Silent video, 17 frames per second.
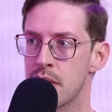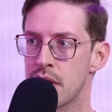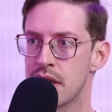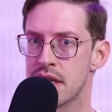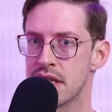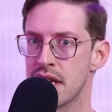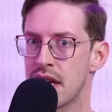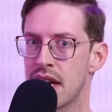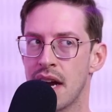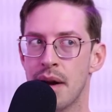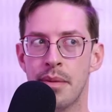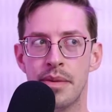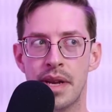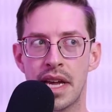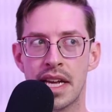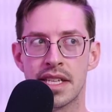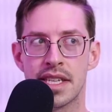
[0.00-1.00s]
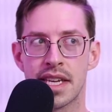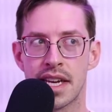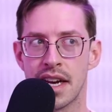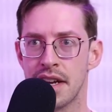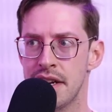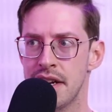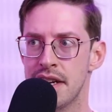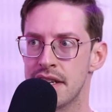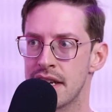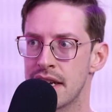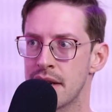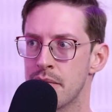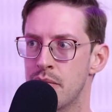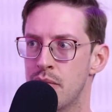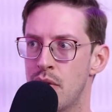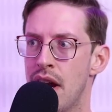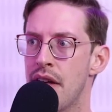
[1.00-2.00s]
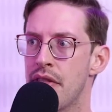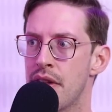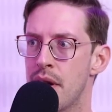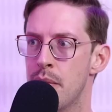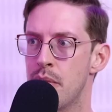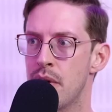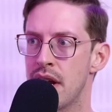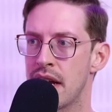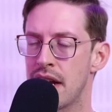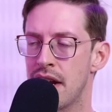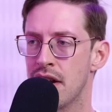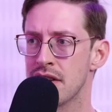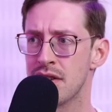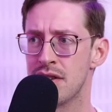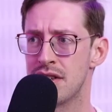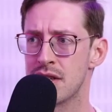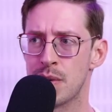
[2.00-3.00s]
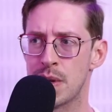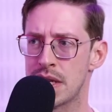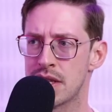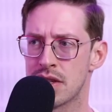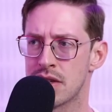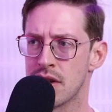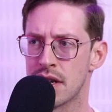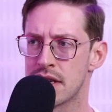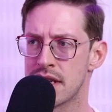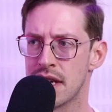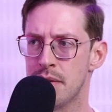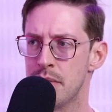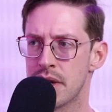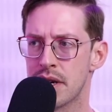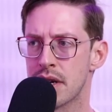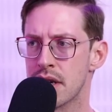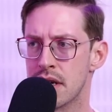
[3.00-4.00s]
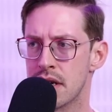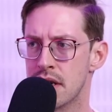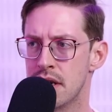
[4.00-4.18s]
Because like I'm dancing and I'll need to take a breath and a break. And also it just makes the song sound bigger.